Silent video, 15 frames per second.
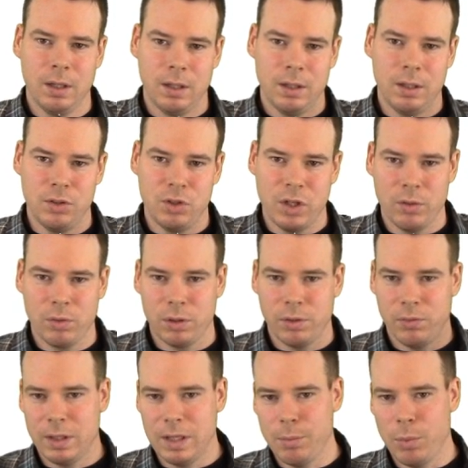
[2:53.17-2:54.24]
In general,
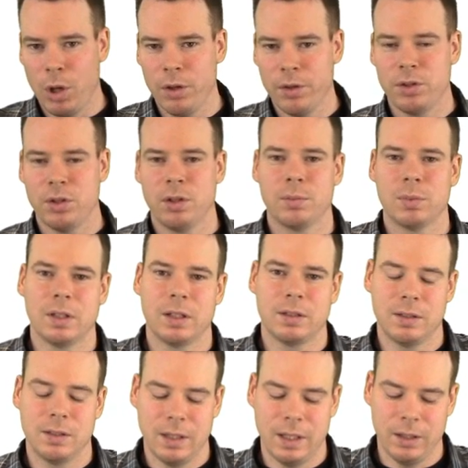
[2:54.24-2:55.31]
if we keep all the terms, that's
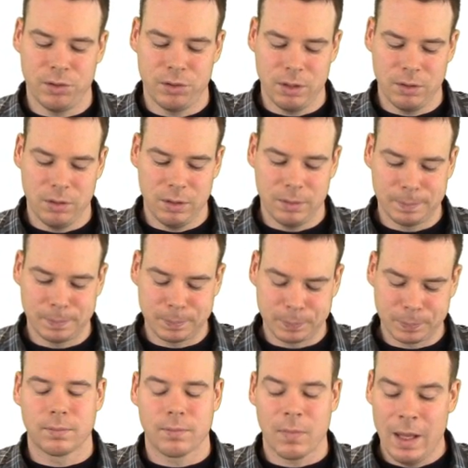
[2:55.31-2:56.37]
the Taylor series.
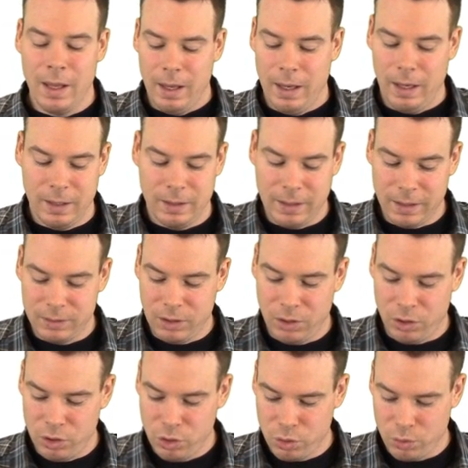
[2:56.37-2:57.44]
And as in
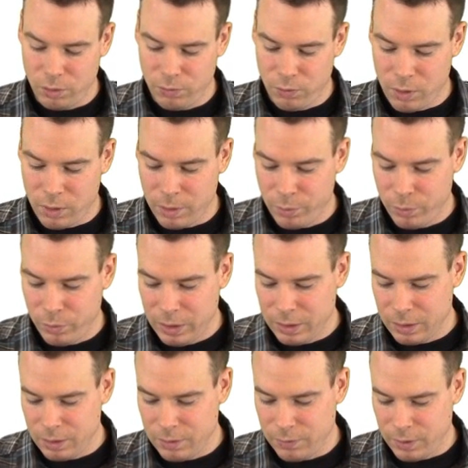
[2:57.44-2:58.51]
our usual form, we
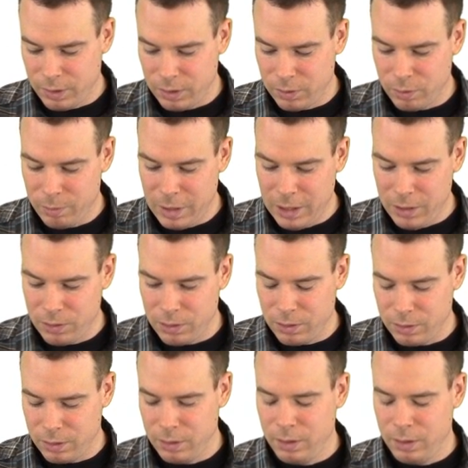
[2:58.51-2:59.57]
can define the remainder